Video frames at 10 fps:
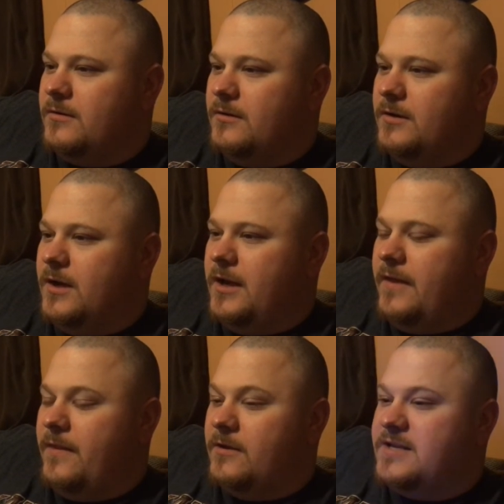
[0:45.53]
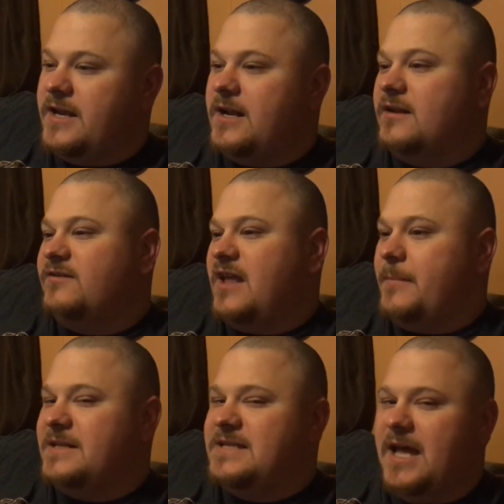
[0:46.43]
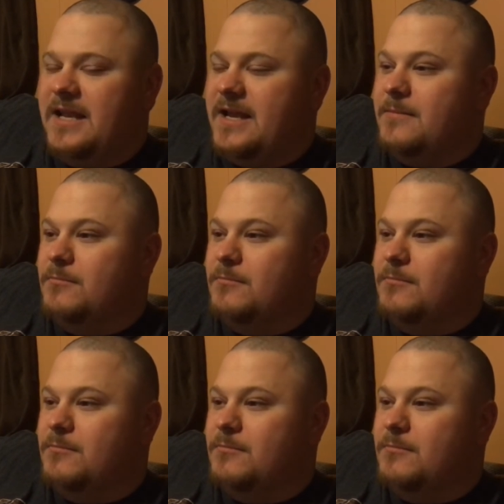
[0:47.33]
And they're taking on Sabatelli and